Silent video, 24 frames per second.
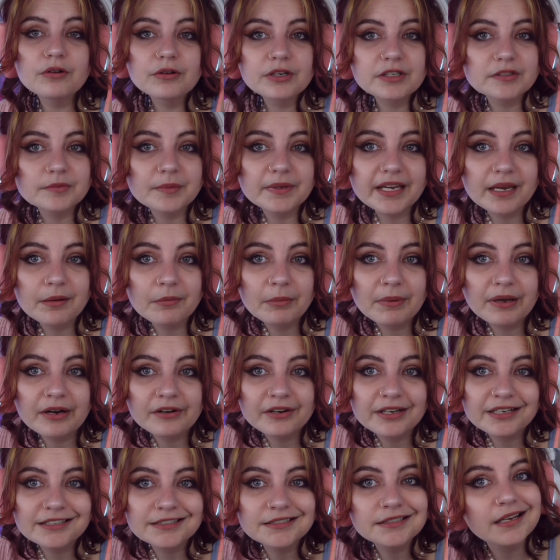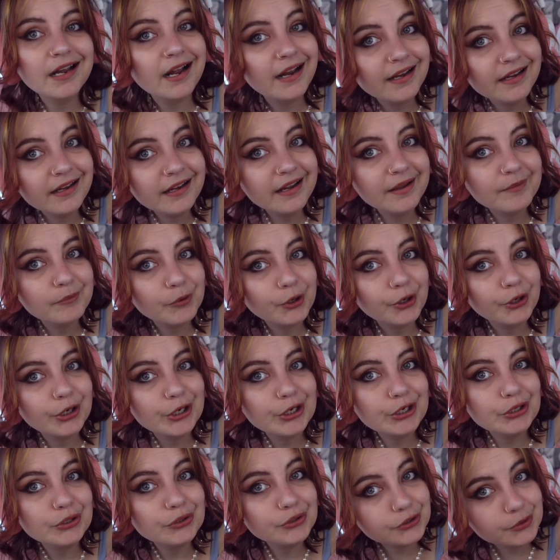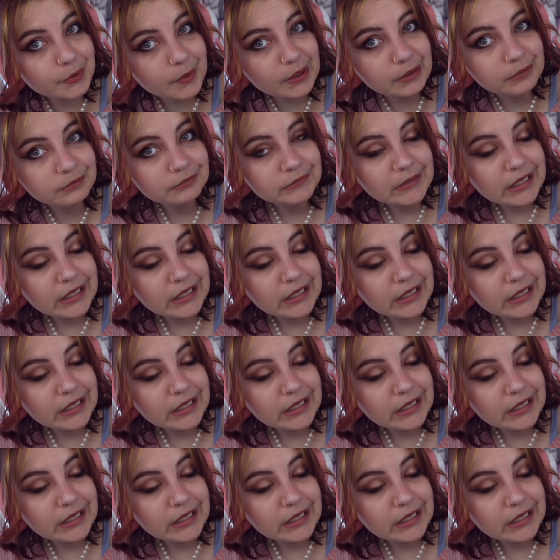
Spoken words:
because my camera battery is dying per usual.